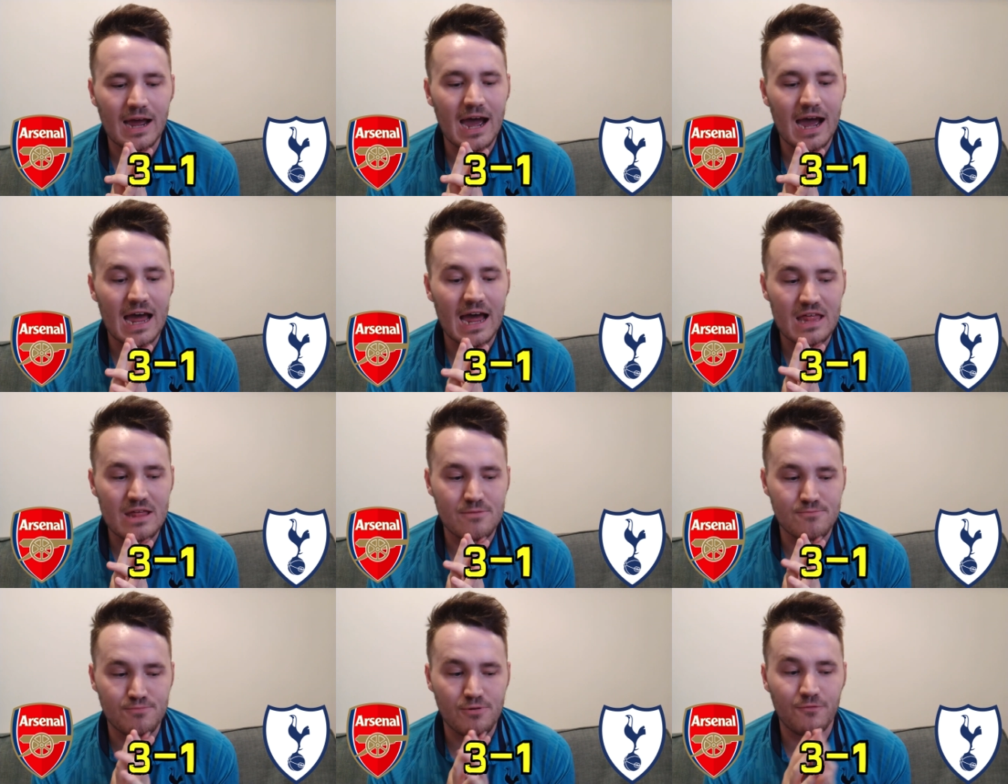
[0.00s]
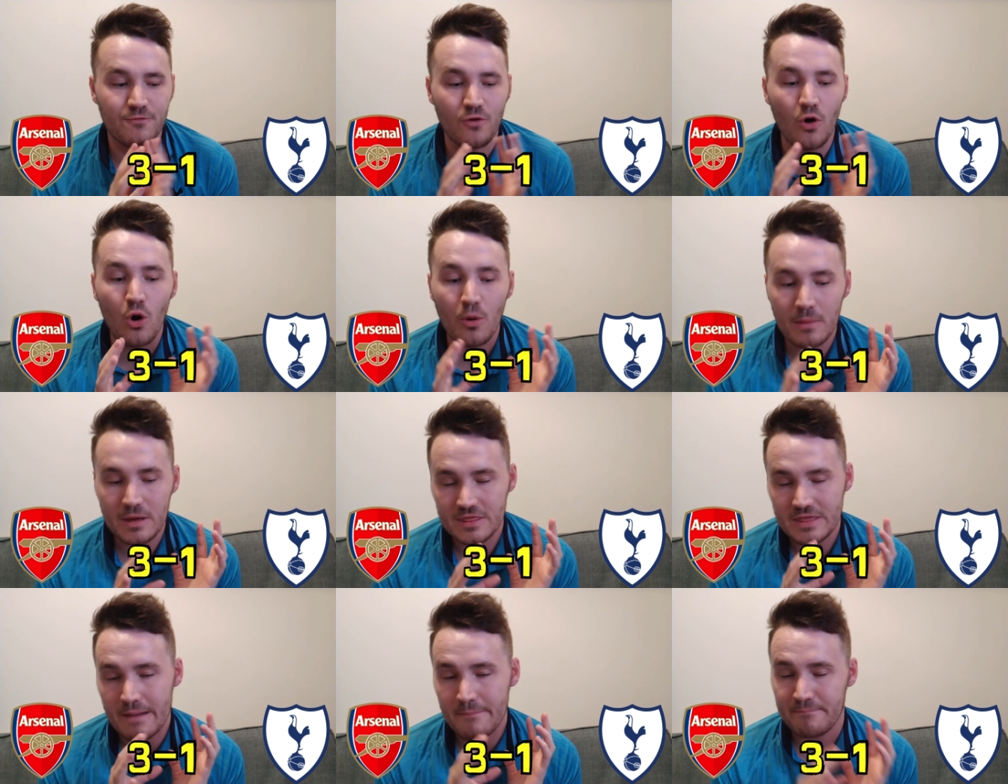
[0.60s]
at,
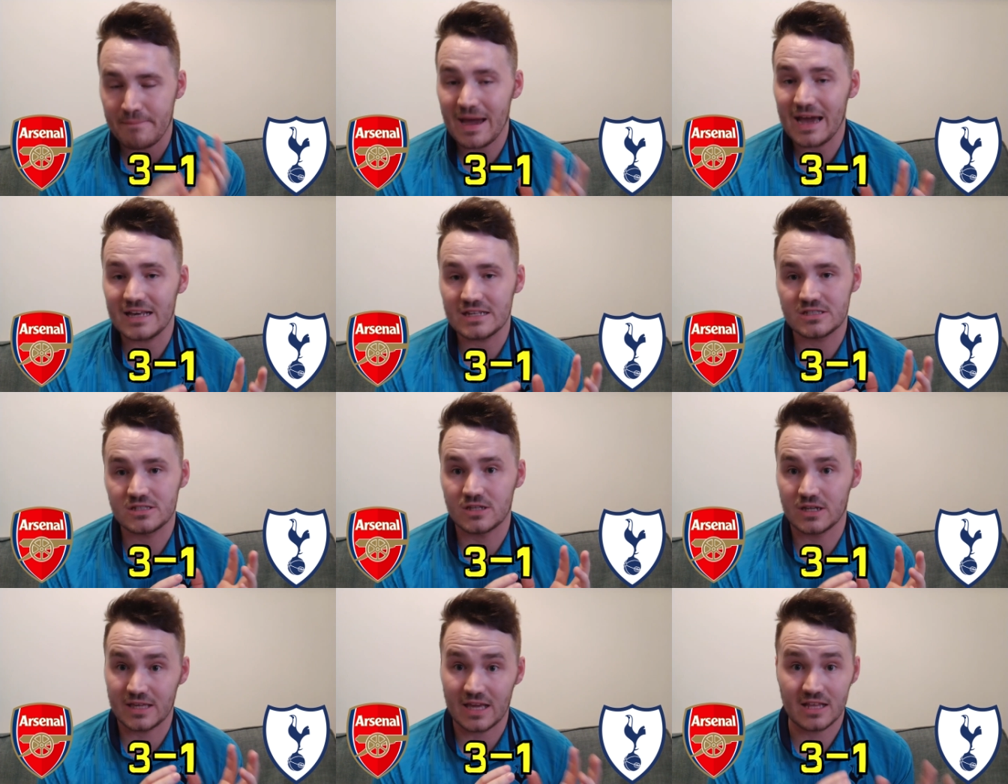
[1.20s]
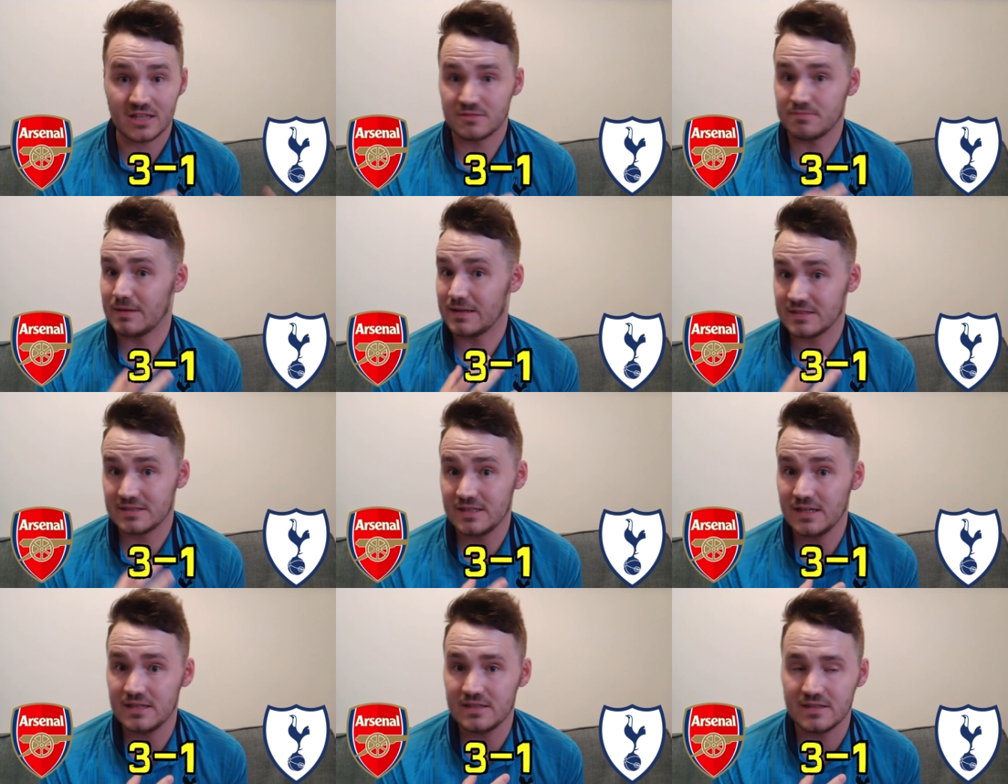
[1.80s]
perform at their best against
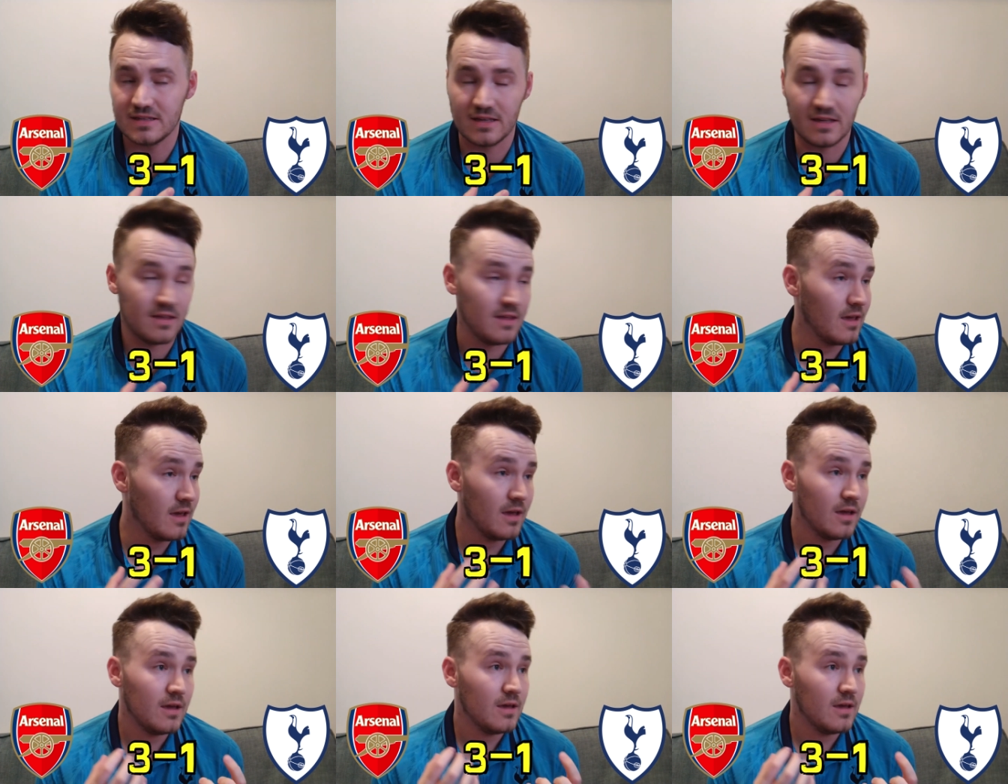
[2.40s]
Man City